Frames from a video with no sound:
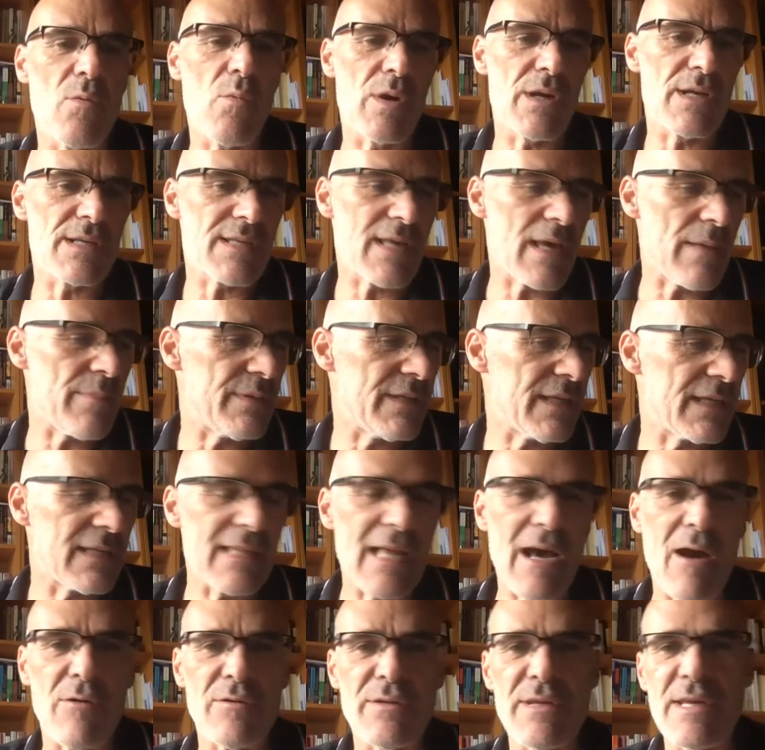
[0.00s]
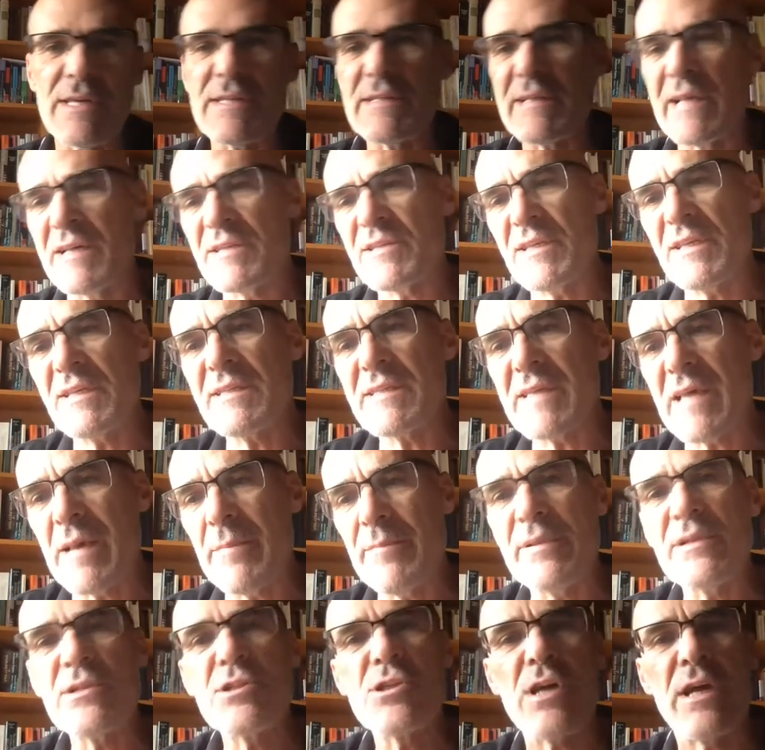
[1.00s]
what is happening nowadays. Last
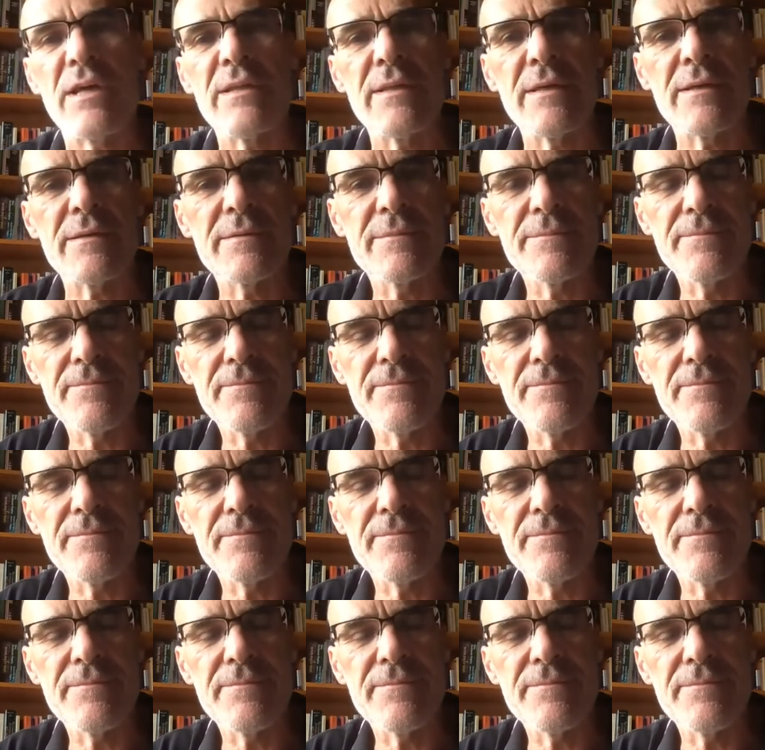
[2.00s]
example, China.